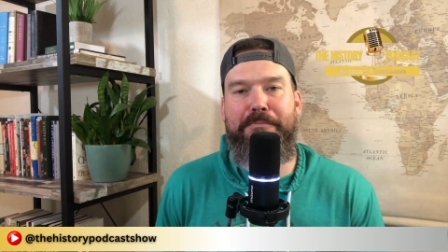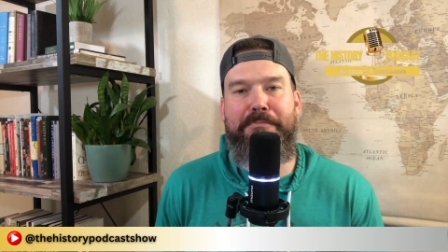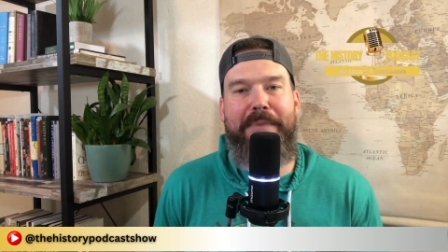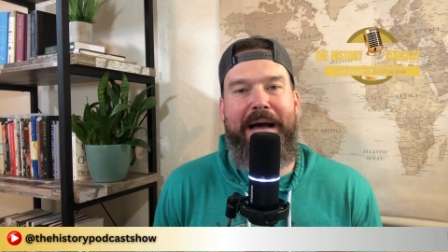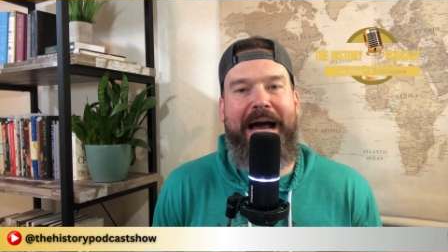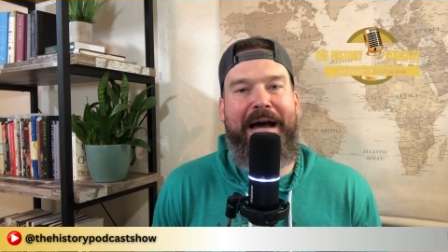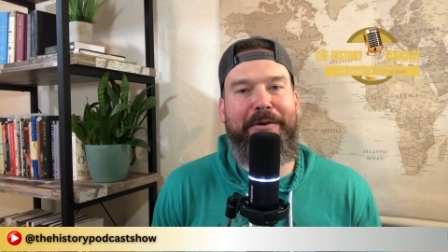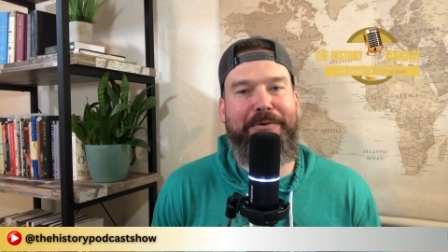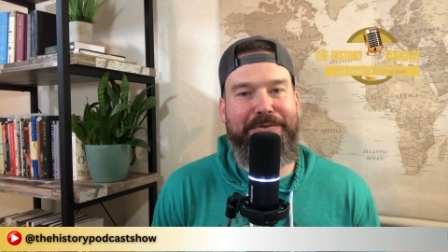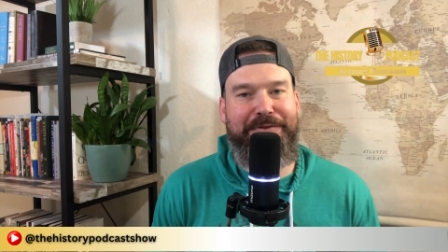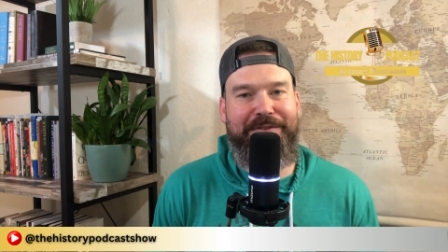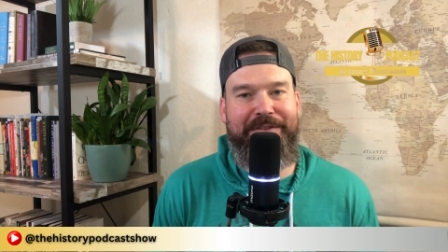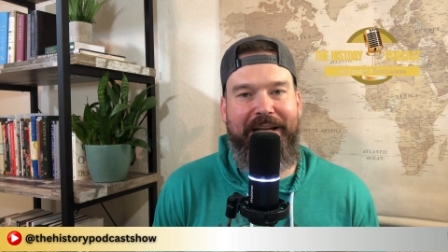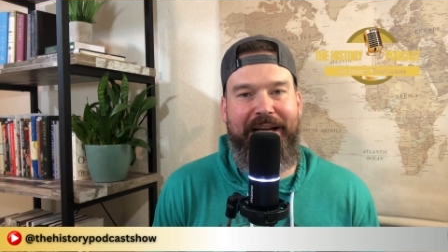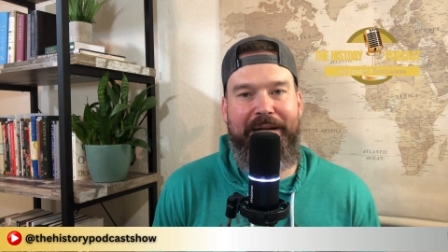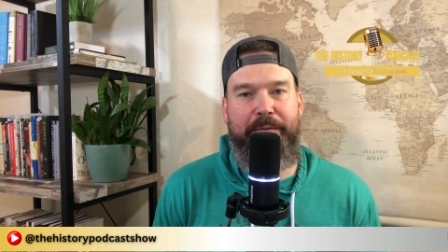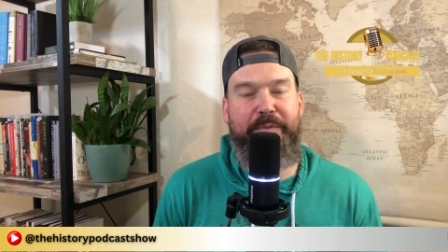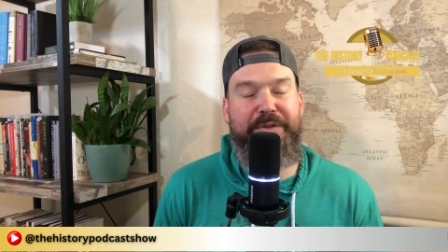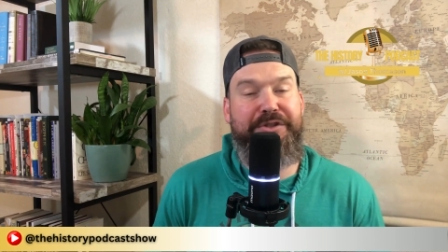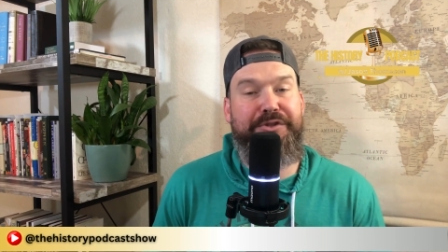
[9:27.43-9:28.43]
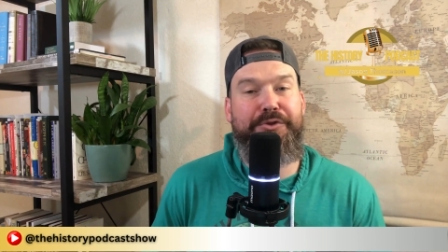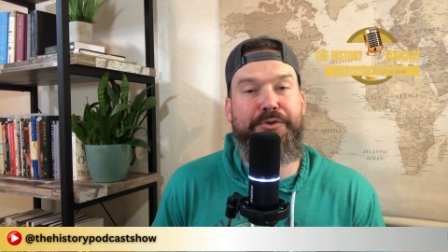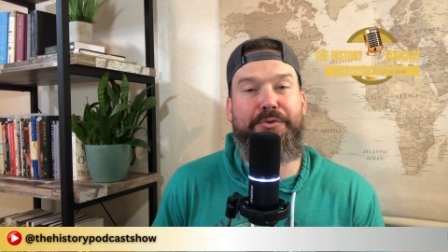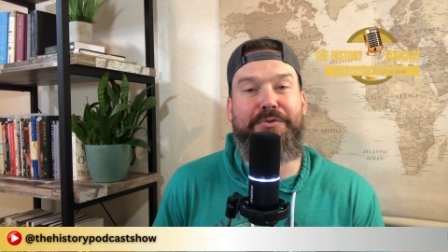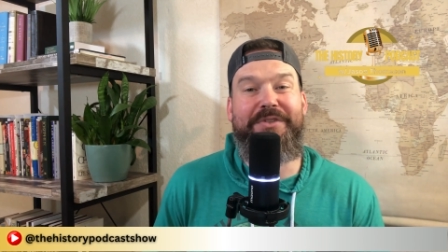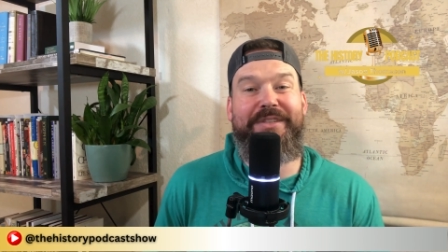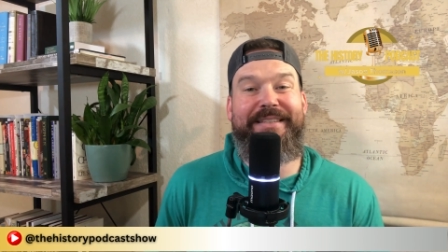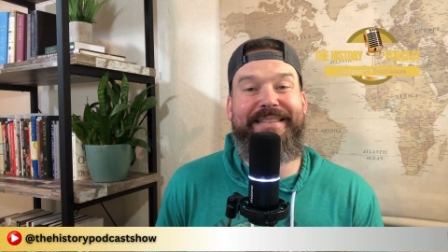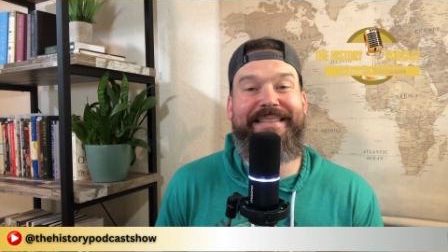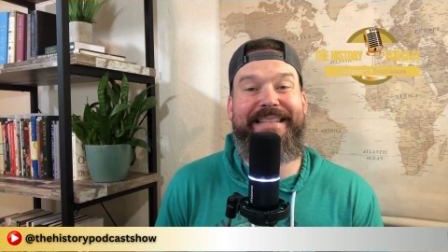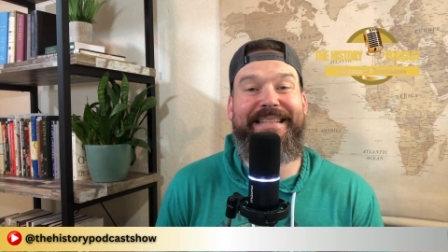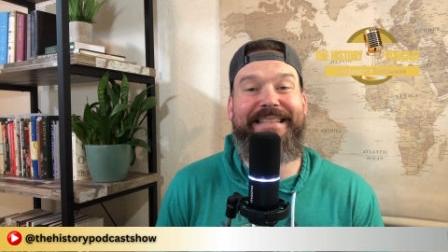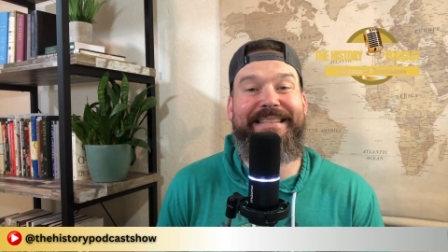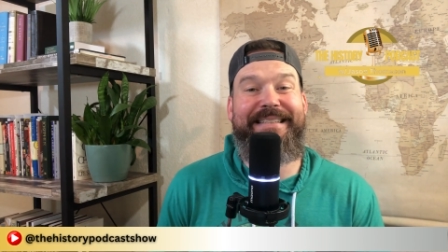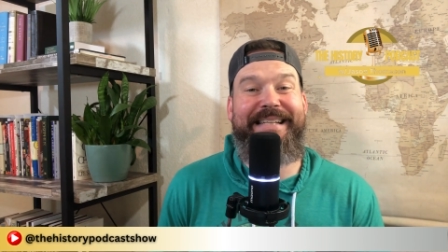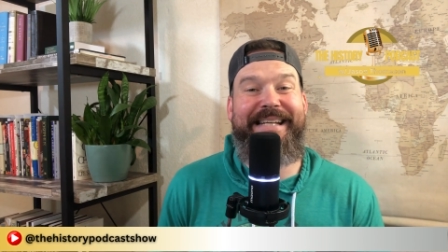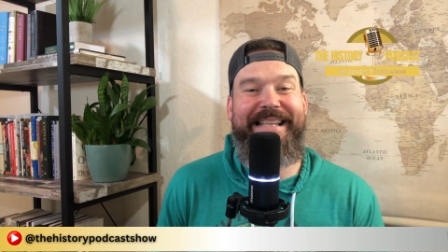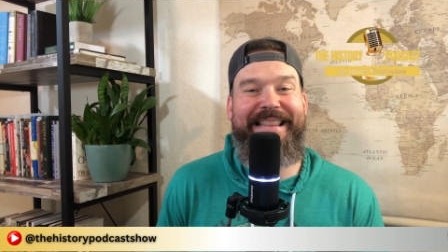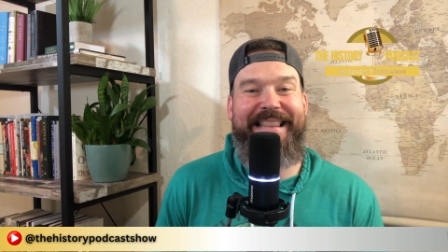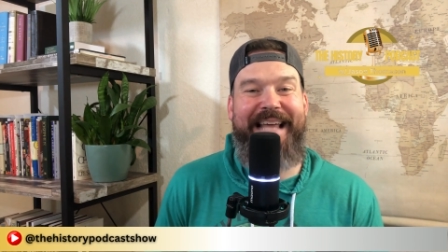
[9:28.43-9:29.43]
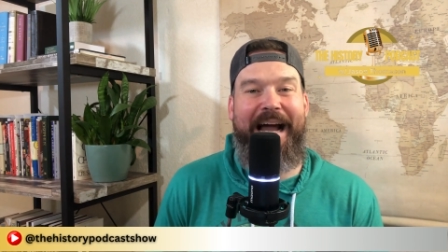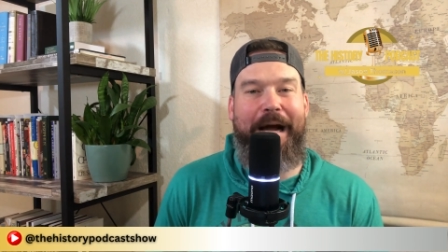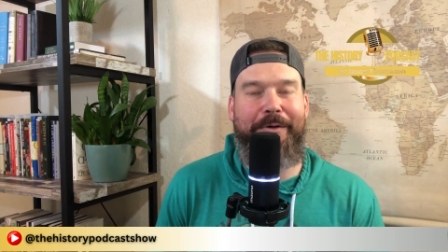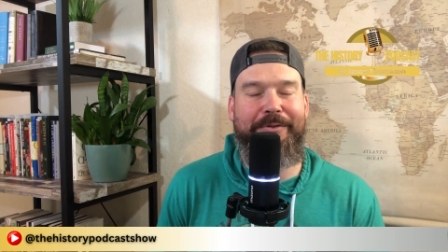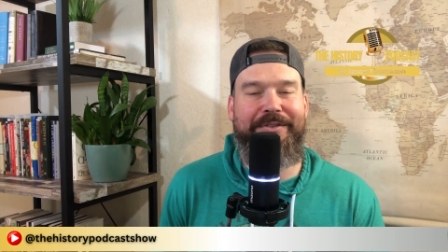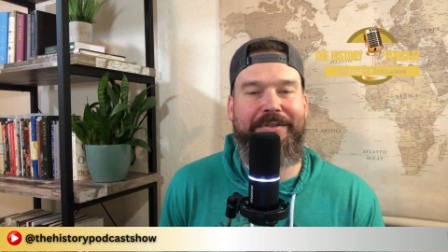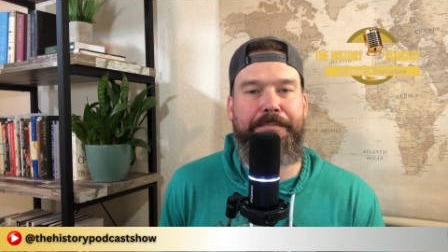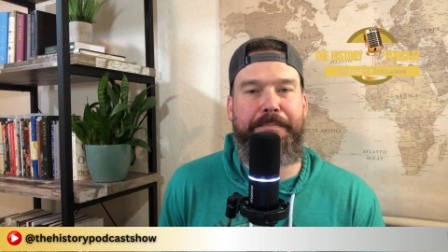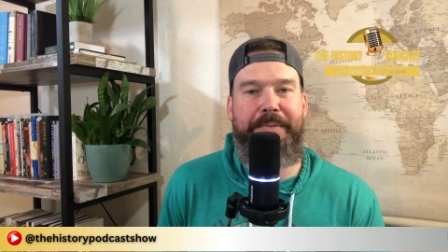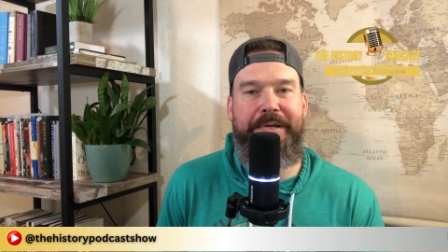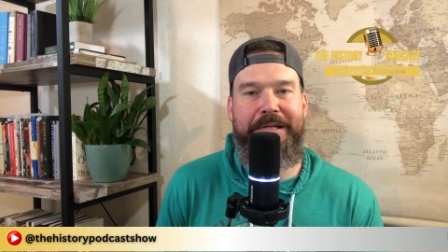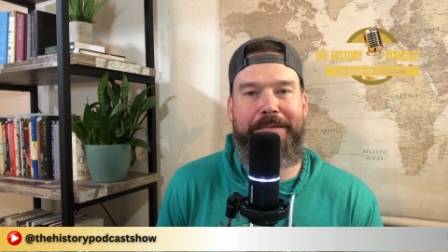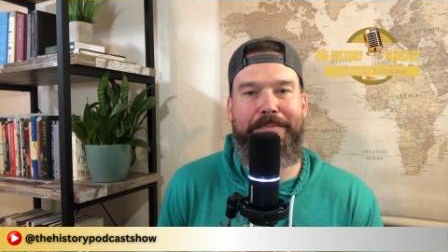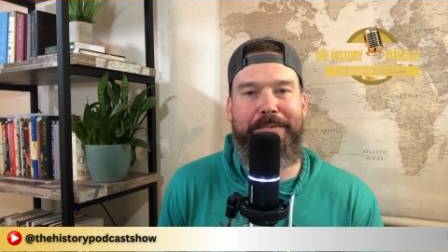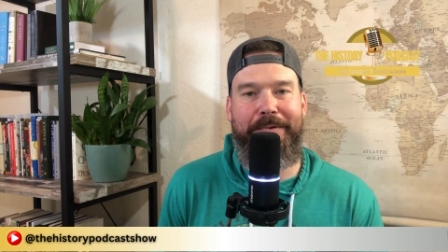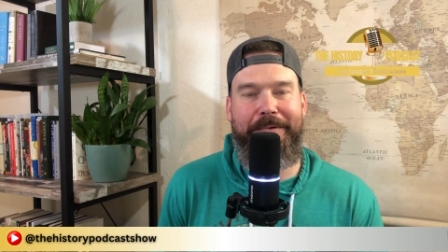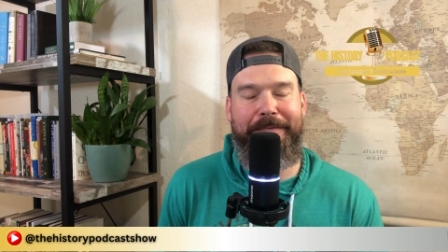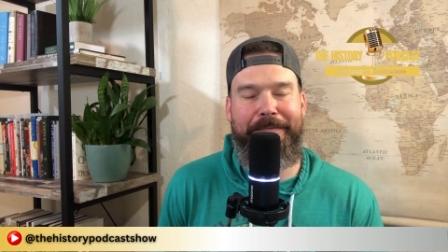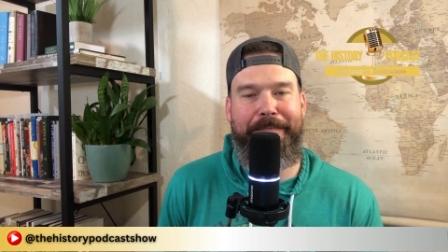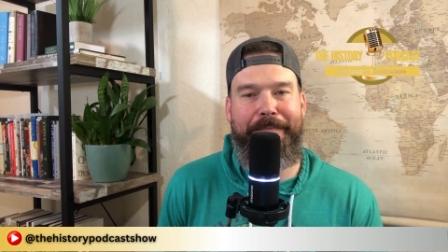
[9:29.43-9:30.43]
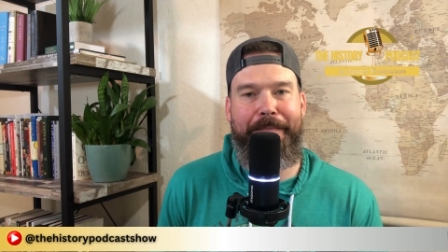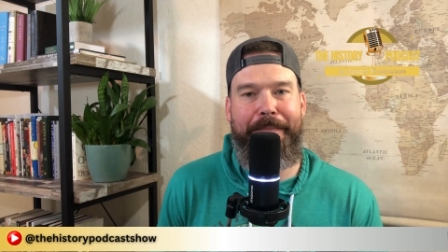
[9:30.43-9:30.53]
battle site which drew 60,000 people.